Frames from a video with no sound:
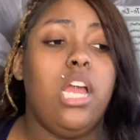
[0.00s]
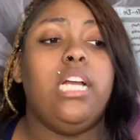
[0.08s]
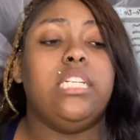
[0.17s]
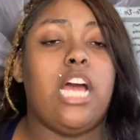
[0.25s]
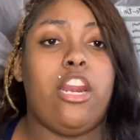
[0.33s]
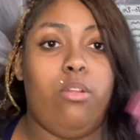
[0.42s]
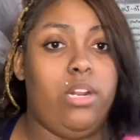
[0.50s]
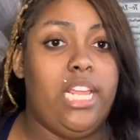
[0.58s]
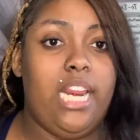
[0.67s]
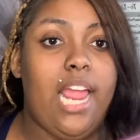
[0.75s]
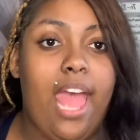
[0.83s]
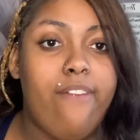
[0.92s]
Because I know that he
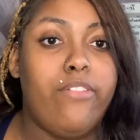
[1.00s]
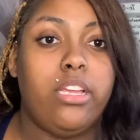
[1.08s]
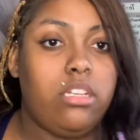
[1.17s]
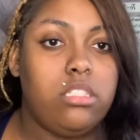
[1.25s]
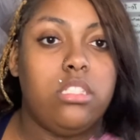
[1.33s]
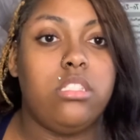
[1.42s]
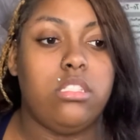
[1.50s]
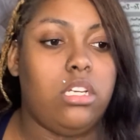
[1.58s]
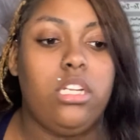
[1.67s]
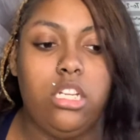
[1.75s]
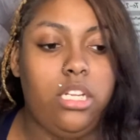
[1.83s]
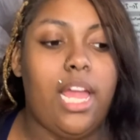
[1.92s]
didn't have it. Because
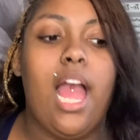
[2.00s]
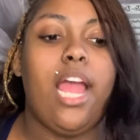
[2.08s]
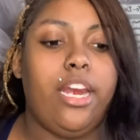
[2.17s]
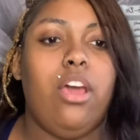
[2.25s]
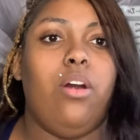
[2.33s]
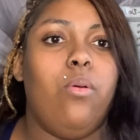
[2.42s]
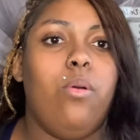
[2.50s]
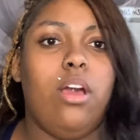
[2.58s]
clearly I know.